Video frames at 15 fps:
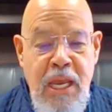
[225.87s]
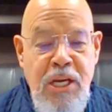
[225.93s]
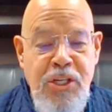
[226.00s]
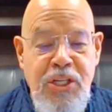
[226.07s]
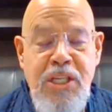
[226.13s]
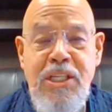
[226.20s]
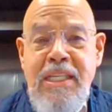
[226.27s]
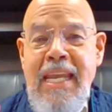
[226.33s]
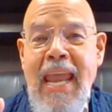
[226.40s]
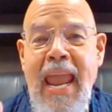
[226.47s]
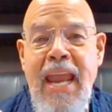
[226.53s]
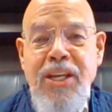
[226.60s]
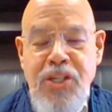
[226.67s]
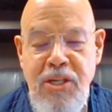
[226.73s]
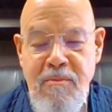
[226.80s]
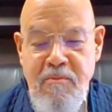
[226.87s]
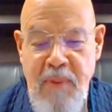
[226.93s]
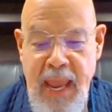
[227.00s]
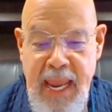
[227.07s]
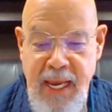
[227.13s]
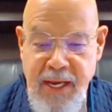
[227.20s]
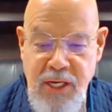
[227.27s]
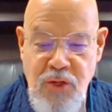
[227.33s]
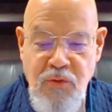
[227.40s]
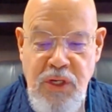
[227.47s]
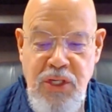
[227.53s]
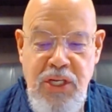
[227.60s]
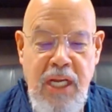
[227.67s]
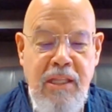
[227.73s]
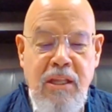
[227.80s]
Since the ancient pagans
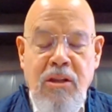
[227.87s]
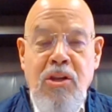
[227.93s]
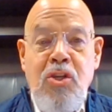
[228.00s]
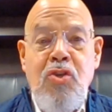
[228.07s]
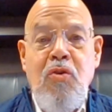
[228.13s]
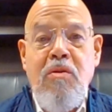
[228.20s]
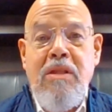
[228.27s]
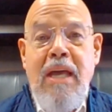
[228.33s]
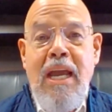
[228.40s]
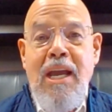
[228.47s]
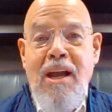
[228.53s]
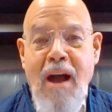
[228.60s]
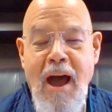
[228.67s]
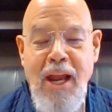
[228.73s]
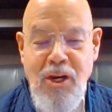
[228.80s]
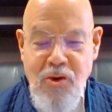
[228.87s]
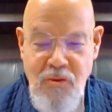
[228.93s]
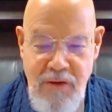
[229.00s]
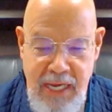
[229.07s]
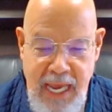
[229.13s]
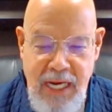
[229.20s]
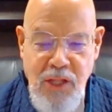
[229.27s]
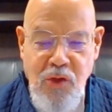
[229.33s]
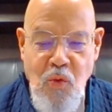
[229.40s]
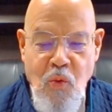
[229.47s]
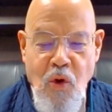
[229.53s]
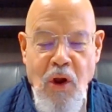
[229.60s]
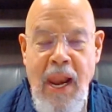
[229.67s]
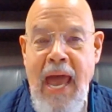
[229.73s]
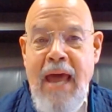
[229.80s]
rejected the truth that God created the
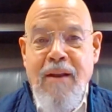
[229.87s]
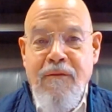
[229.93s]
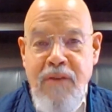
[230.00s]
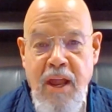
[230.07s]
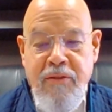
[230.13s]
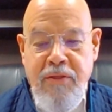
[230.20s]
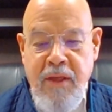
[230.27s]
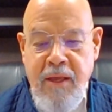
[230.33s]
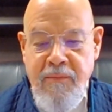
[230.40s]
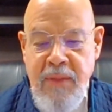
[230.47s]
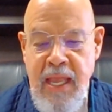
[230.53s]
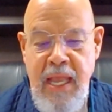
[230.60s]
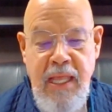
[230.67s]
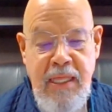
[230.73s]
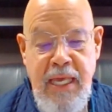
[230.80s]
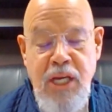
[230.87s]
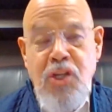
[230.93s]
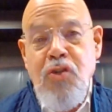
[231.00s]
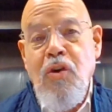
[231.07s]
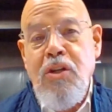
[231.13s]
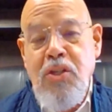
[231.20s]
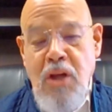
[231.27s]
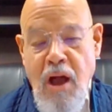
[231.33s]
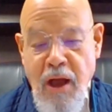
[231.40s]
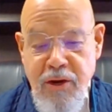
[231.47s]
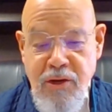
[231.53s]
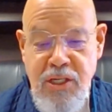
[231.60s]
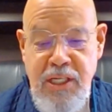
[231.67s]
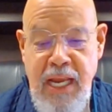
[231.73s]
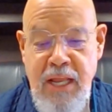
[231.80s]
world out of nothing, they sought to
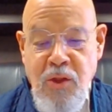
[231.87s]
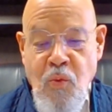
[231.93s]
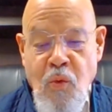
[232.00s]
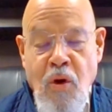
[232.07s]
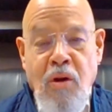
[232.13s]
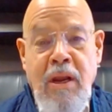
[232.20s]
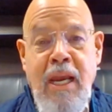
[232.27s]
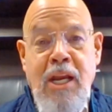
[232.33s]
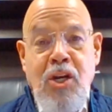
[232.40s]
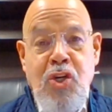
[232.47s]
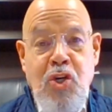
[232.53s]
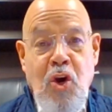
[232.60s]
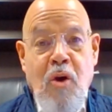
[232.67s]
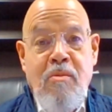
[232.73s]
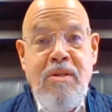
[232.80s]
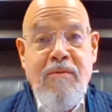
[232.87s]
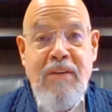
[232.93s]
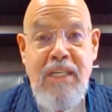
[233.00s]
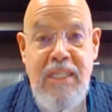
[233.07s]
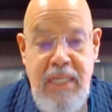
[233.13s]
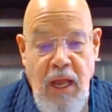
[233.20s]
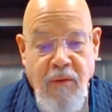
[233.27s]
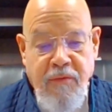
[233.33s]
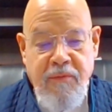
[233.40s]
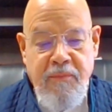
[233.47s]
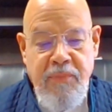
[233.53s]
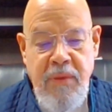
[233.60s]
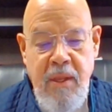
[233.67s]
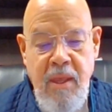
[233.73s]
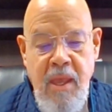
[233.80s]
understand the world in terms of itself.
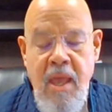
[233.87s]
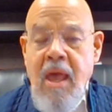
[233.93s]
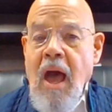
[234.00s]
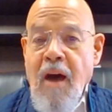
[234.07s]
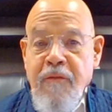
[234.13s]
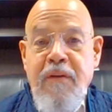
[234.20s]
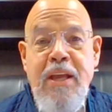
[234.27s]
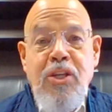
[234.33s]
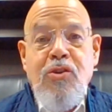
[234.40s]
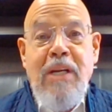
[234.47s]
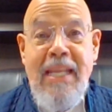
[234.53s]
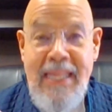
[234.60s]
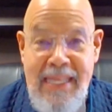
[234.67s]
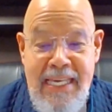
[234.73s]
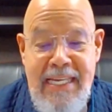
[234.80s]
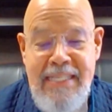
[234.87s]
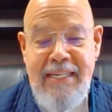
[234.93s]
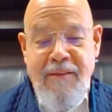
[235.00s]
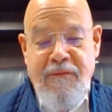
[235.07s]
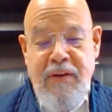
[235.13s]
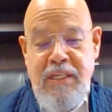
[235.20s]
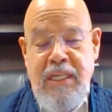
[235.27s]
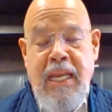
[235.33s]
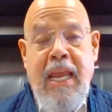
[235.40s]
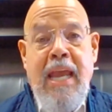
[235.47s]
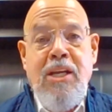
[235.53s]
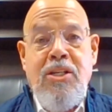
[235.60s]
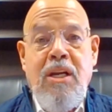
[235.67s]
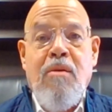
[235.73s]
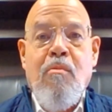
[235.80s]
Eventually, this
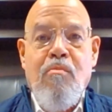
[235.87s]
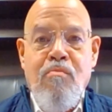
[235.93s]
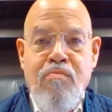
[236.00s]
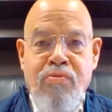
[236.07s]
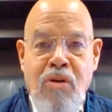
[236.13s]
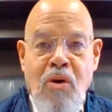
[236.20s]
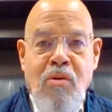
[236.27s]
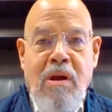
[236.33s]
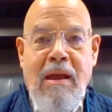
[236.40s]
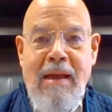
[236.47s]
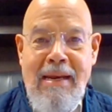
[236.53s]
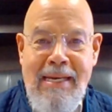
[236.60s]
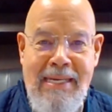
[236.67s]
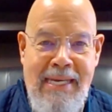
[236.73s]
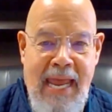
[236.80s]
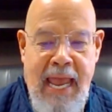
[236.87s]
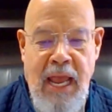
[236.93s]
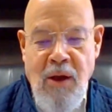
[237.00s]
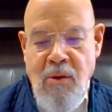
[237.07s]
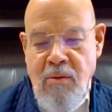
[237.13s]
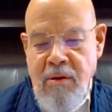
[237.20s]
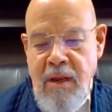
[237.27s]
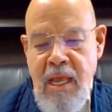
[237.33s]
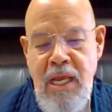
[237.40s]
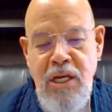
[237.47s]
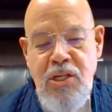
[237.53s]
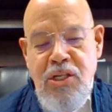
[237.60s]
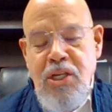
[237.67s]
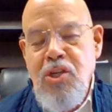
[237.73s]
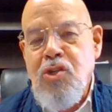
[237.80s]
investigation broke down,
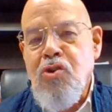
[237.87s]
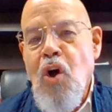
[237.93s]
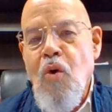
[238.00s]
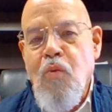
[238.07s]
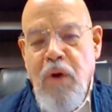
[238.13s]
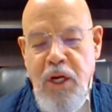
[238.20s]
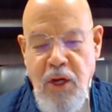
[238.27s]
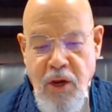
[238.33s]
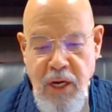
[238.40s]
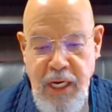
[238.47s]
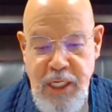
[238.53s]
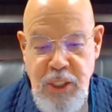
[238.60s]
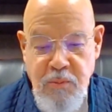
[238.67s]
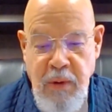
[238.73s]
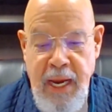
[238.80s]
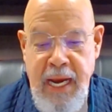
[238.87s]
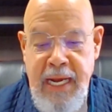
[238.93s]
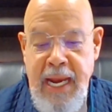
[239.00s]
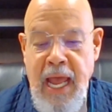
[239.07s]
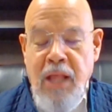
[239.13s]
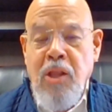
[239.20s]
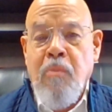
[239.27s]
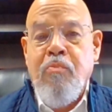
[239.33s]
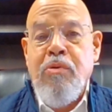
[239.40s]
since no one could explain how the